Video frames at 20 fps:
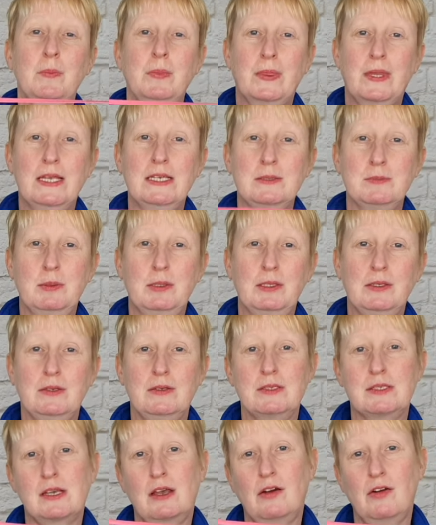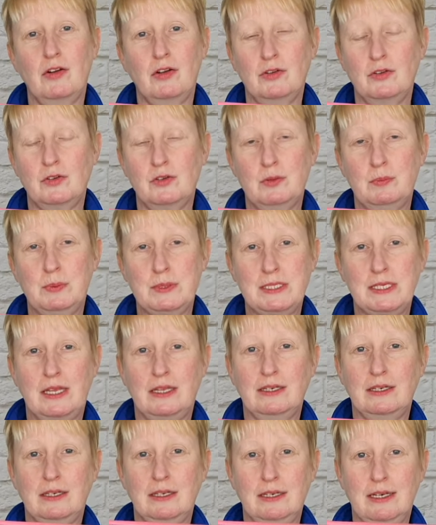these balloons are
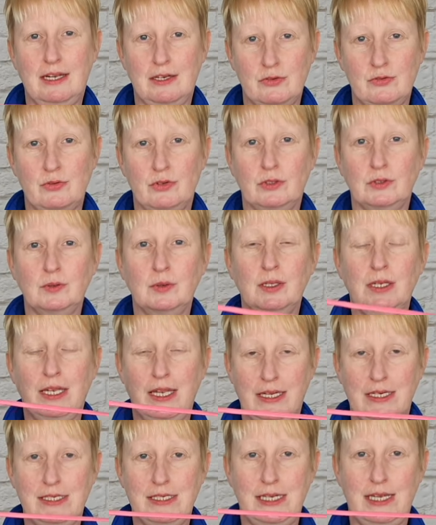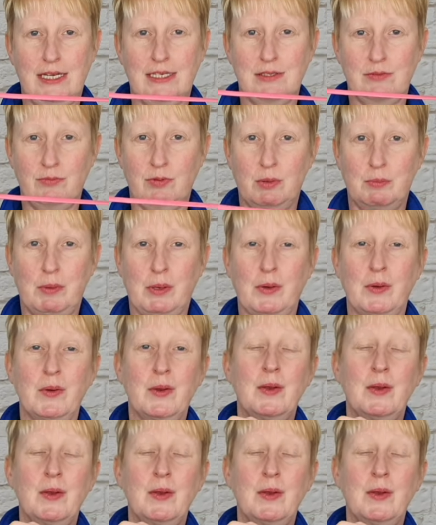100% natural latex rubber.